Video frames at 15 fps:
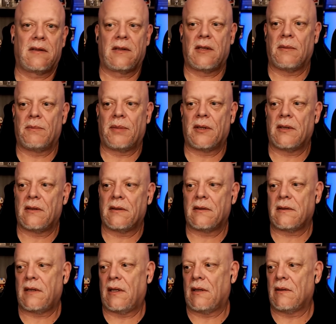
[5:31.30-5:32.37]
the bull,
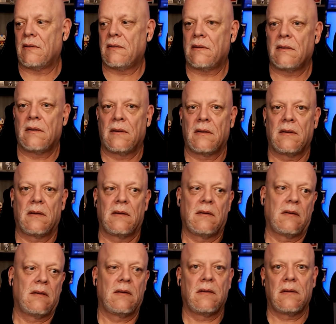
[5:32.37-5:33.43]
you know,
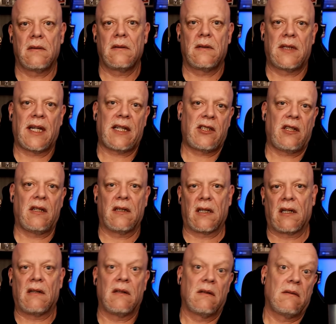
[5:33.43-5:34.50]
dicks you a
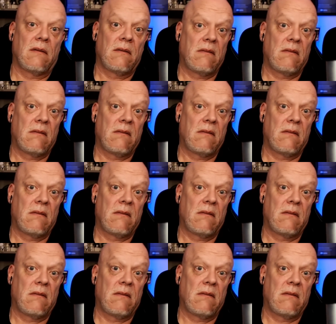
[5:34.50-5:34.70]
little.